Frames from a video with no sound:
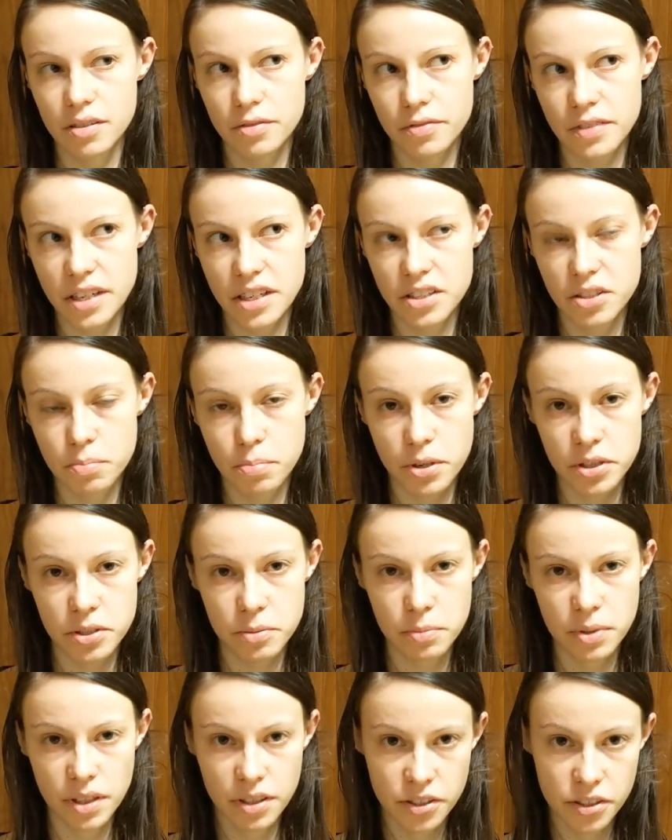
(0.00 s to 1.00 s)
if there's a
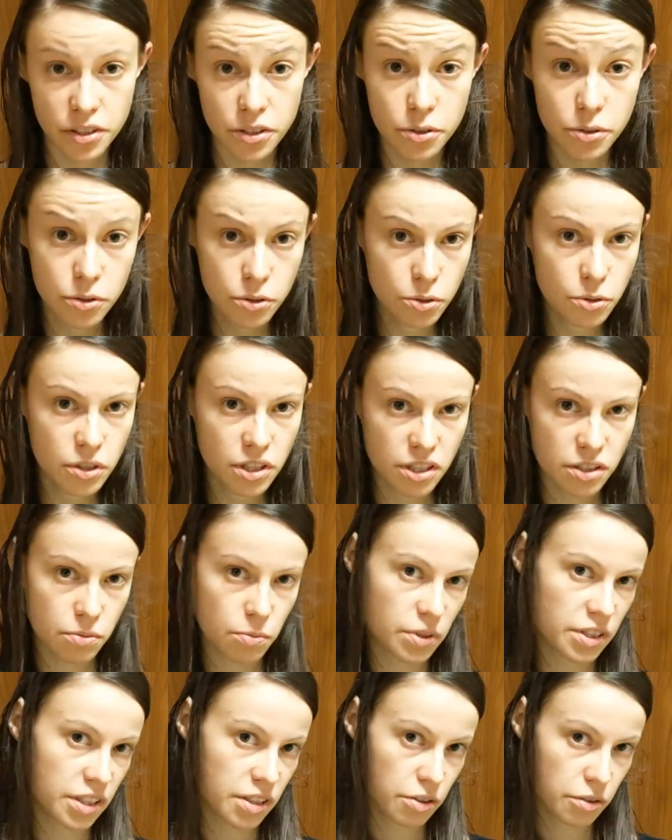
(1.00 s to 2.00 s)
possibility to do
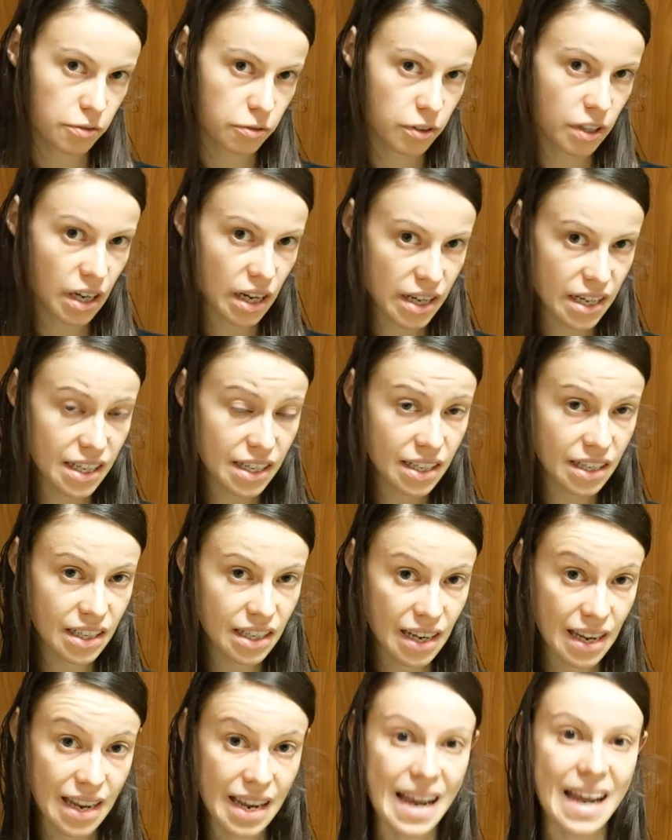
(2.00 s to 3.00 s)
this without flying,
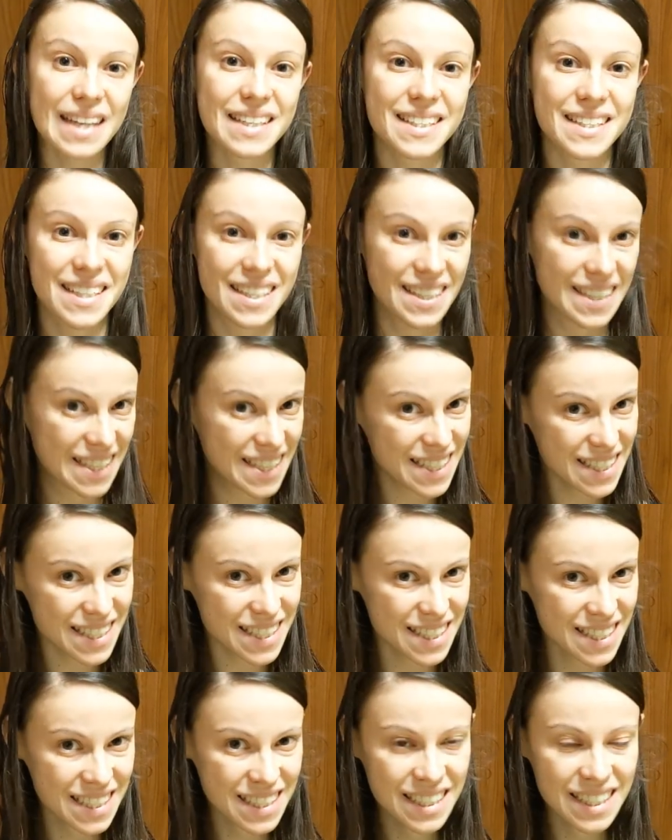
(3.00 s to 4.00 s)
and there
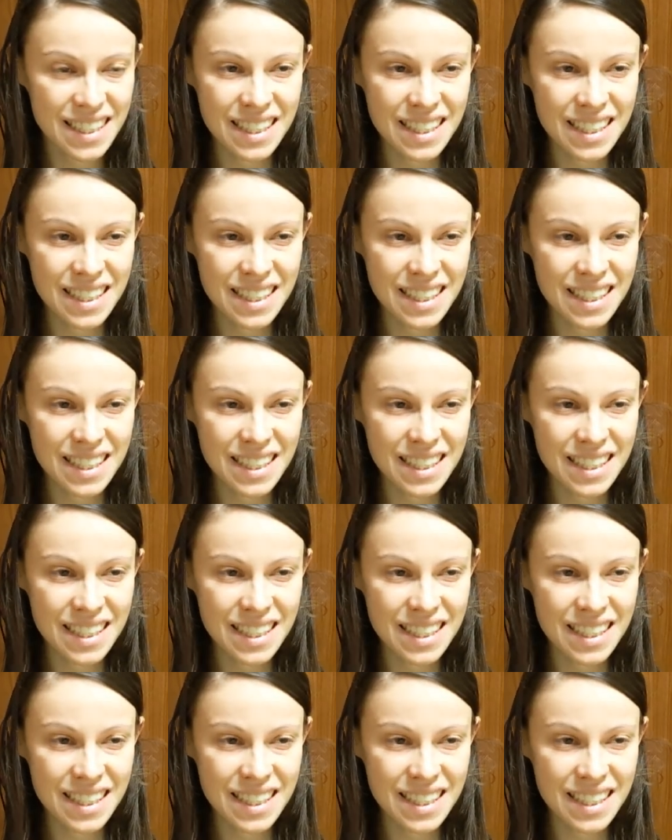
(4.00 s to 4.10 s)
is.